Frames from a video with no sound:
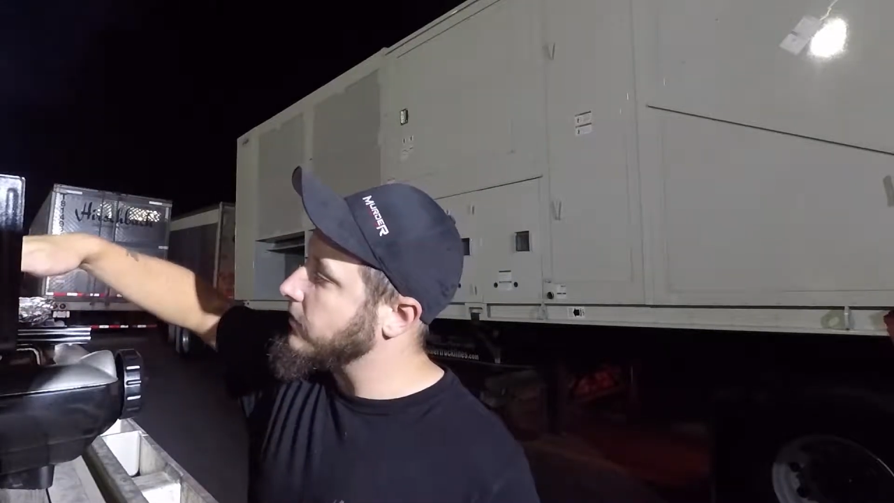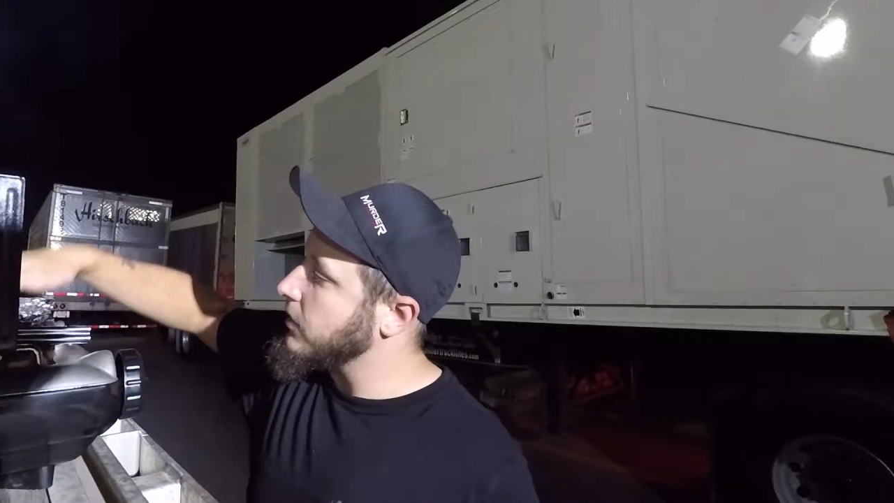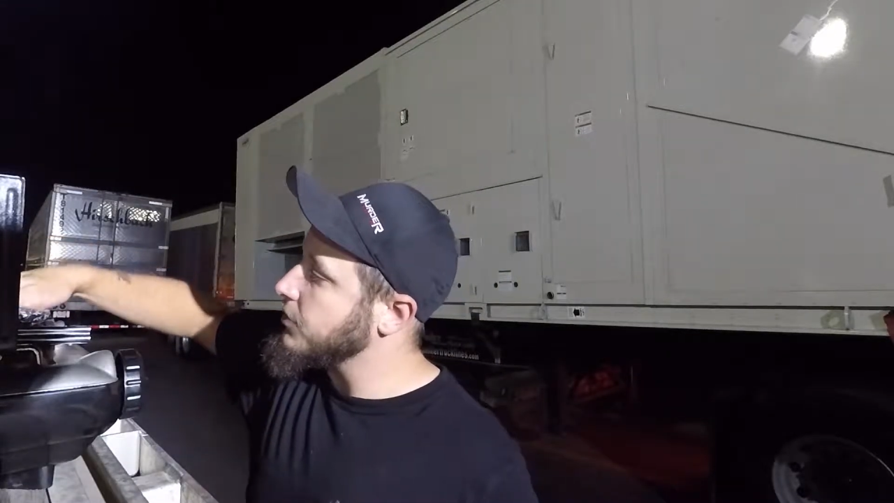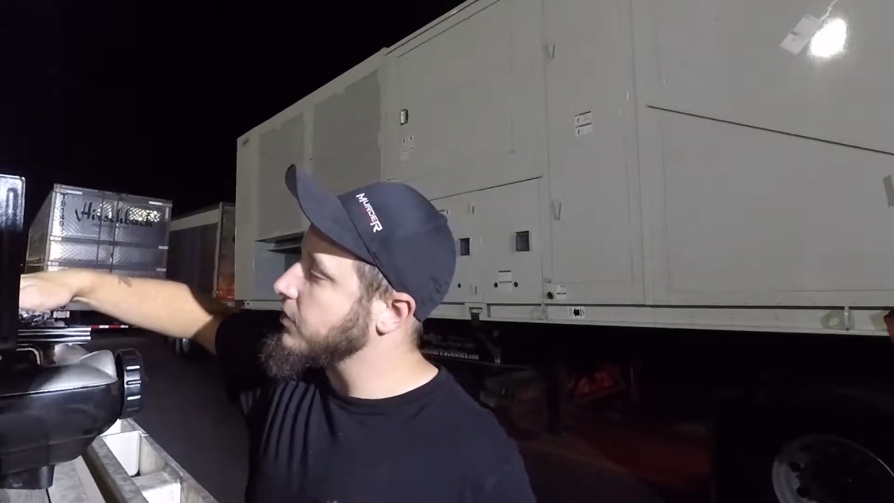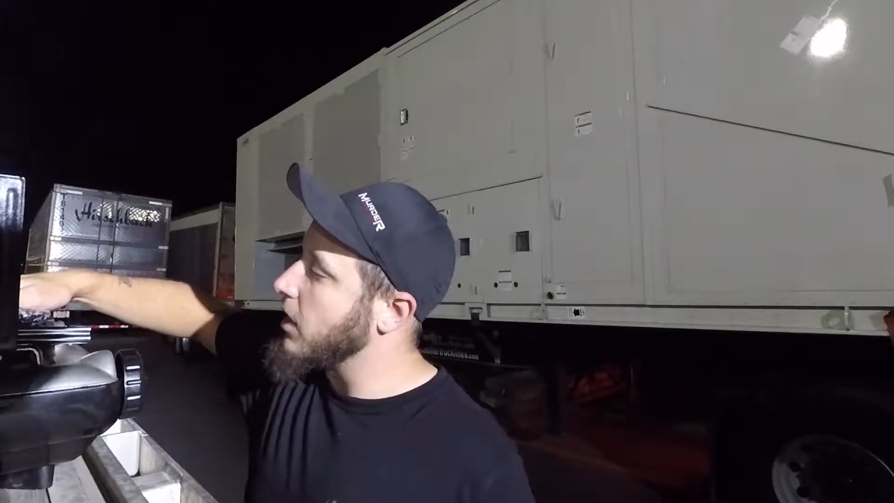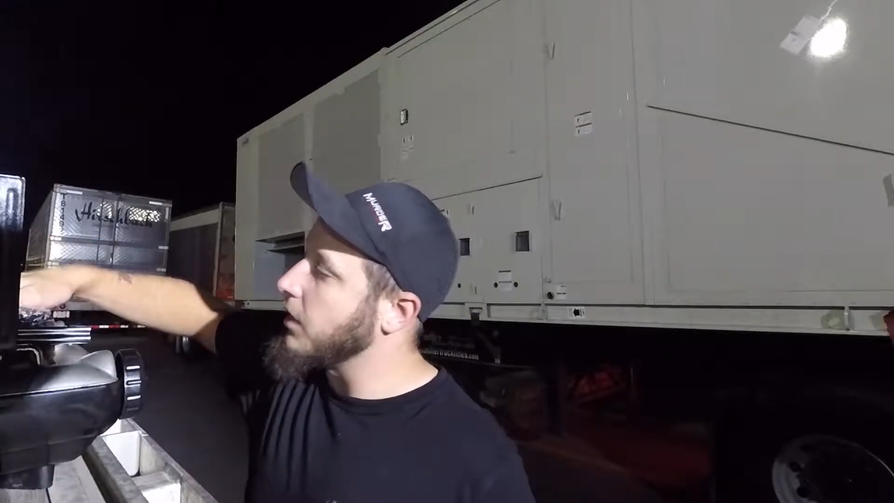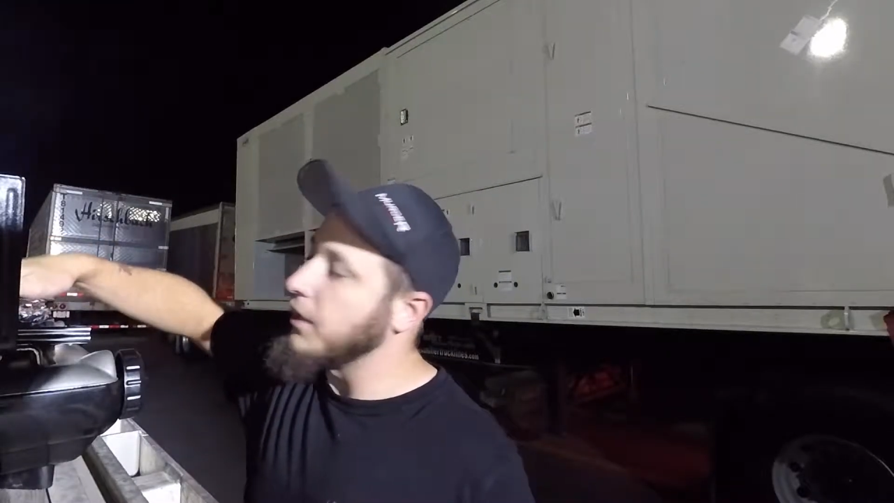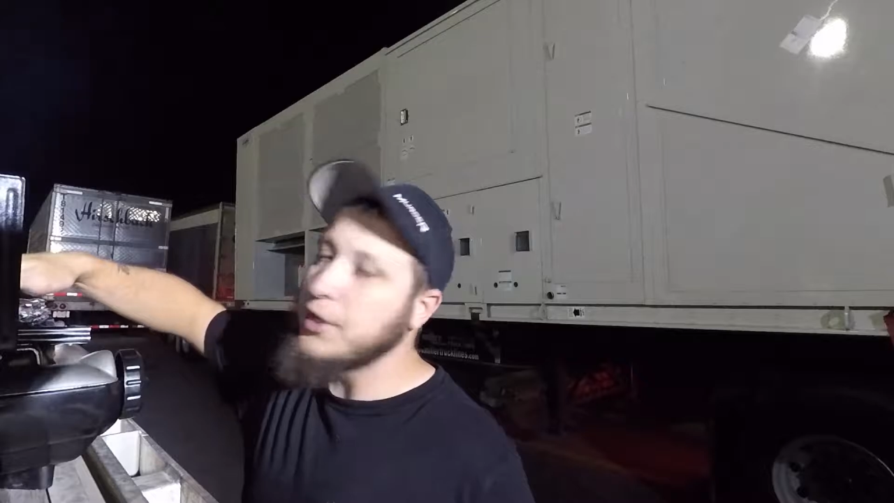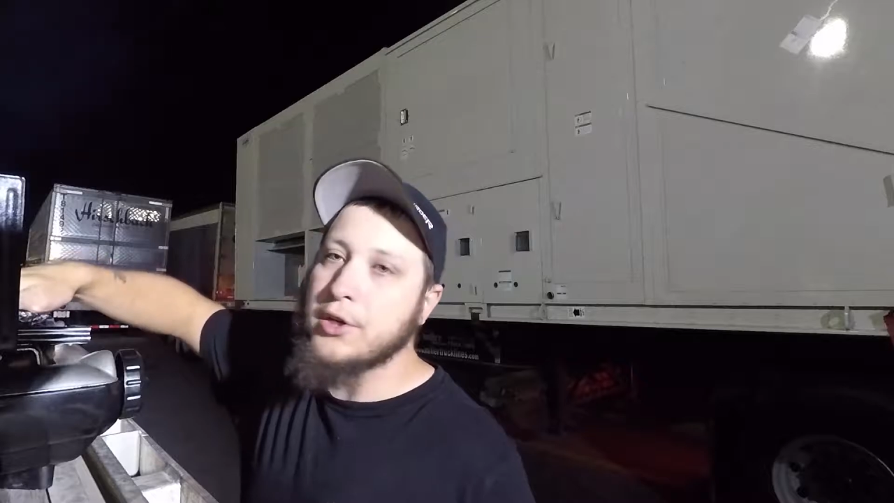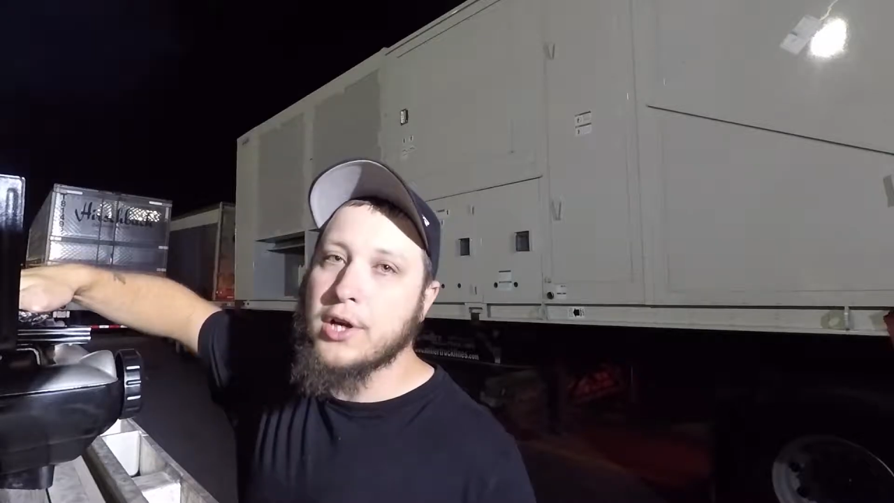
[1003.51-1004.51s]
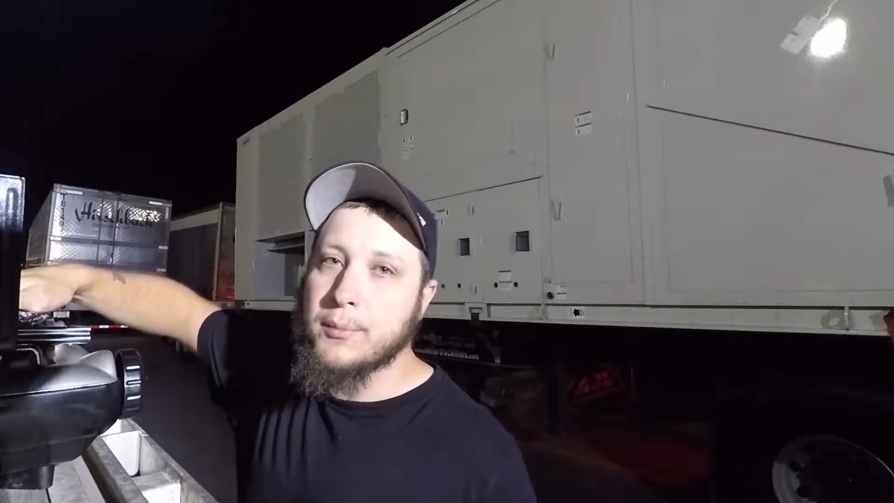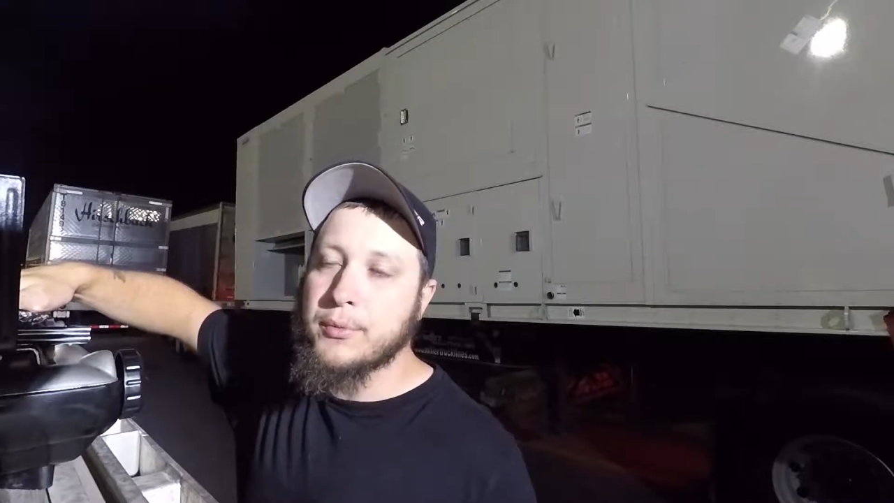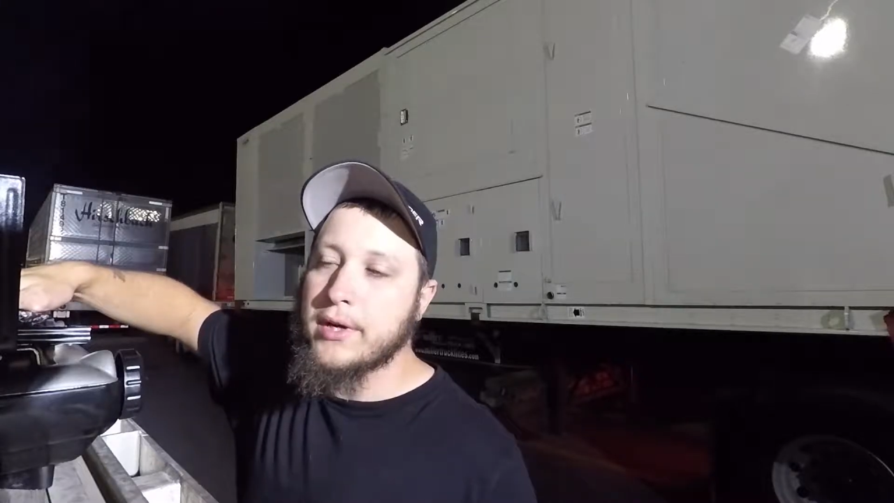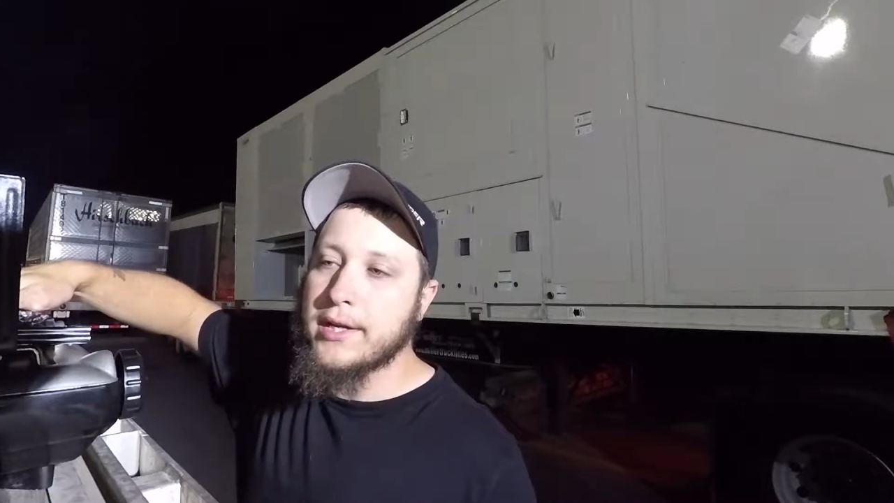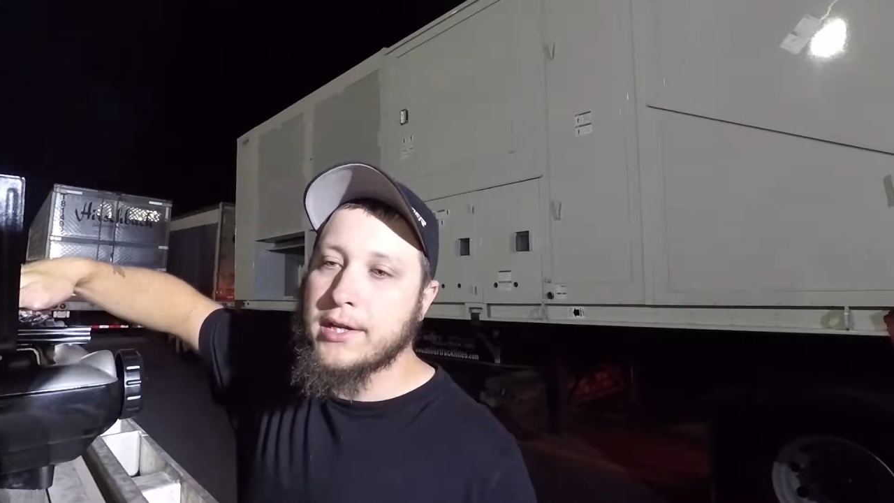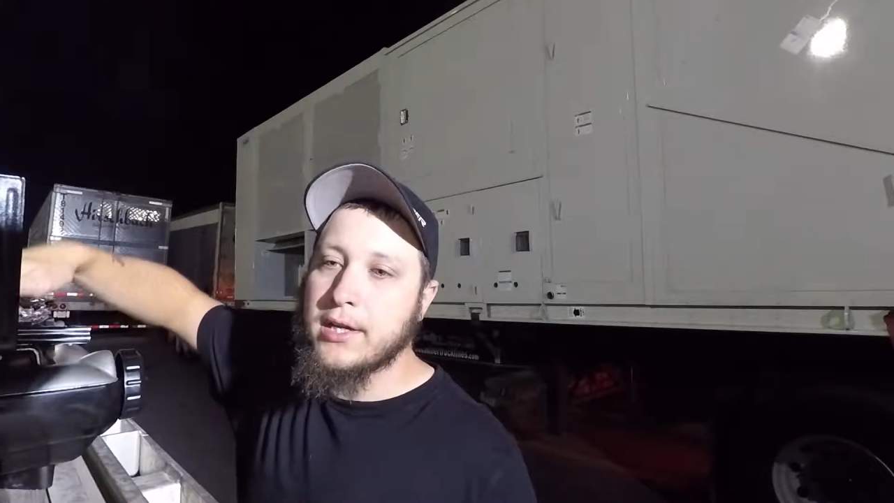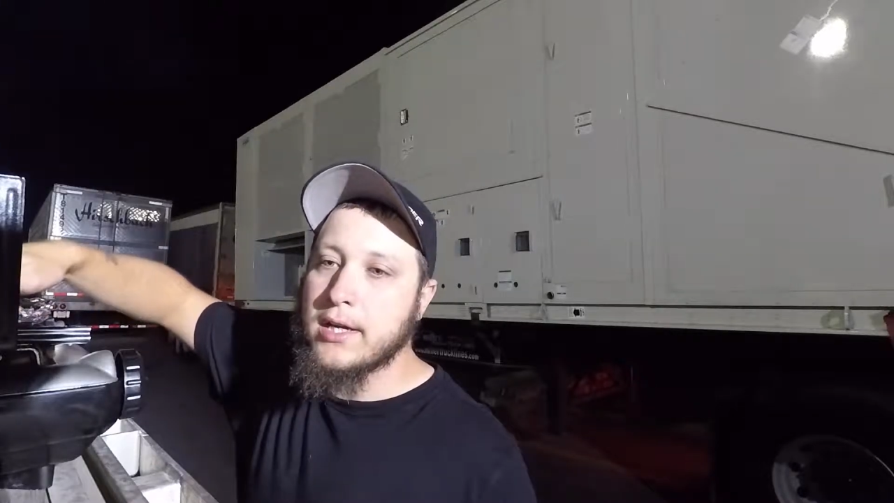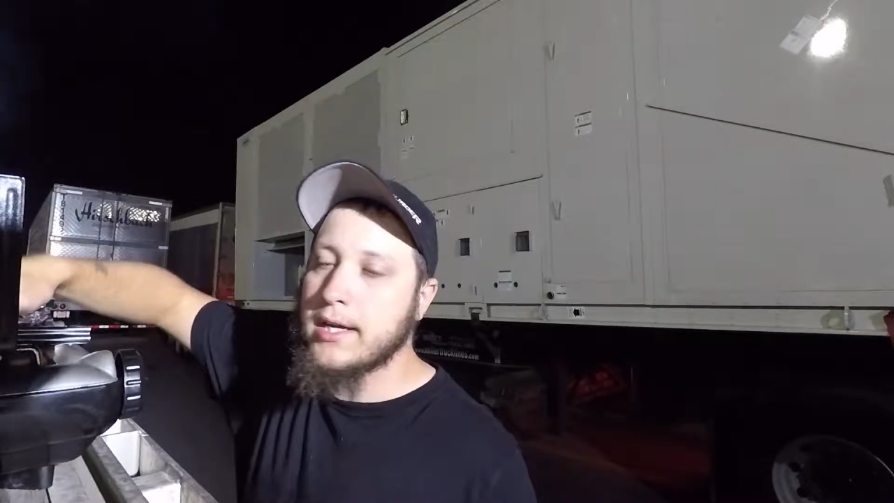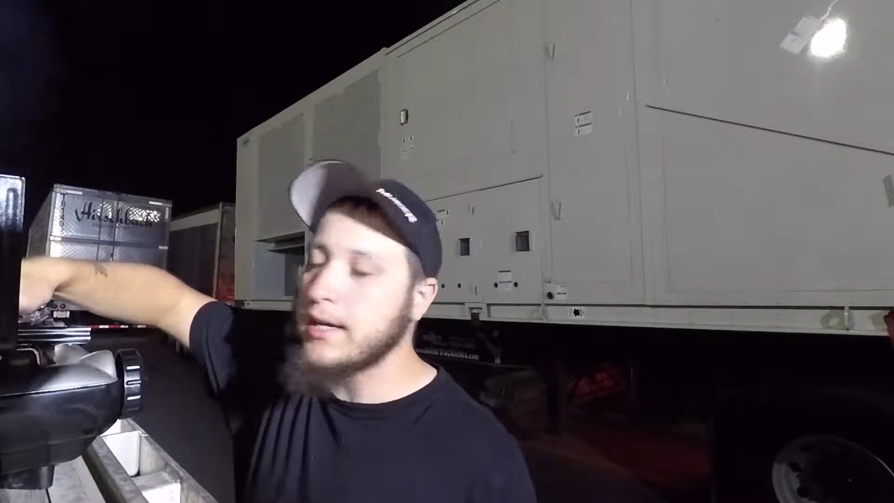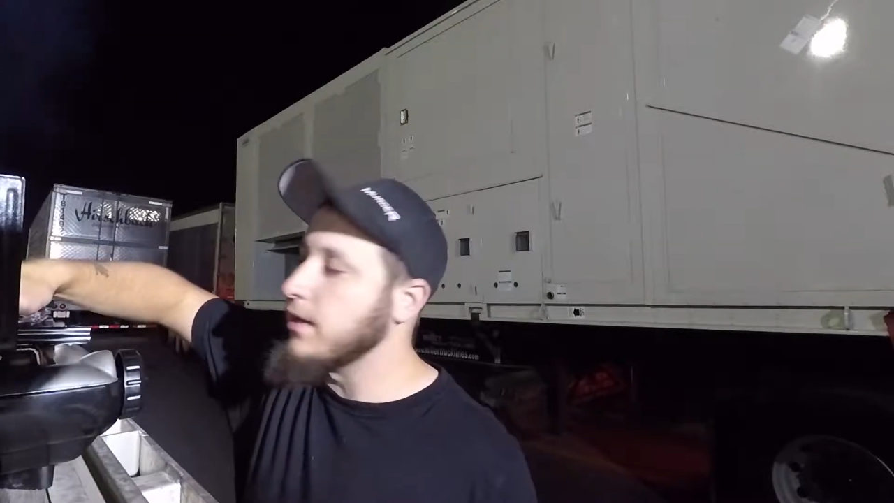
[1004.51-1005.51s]
They're starting to cook pretty
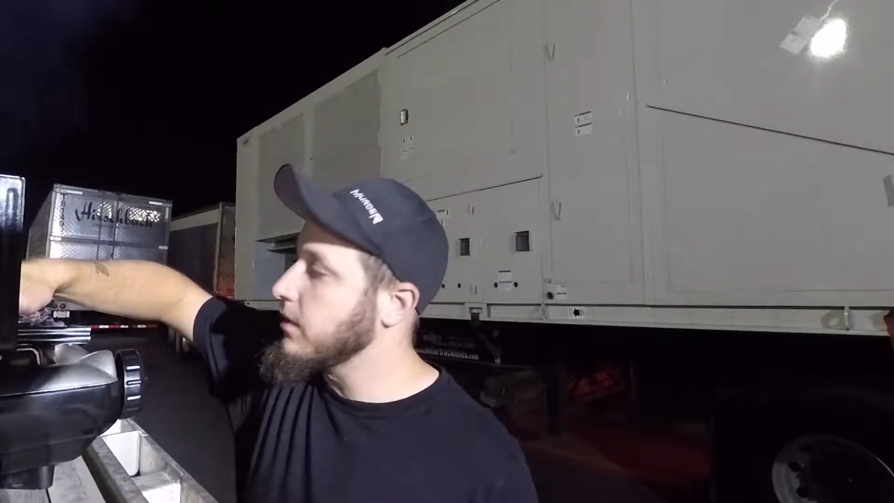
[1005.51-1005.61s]
good.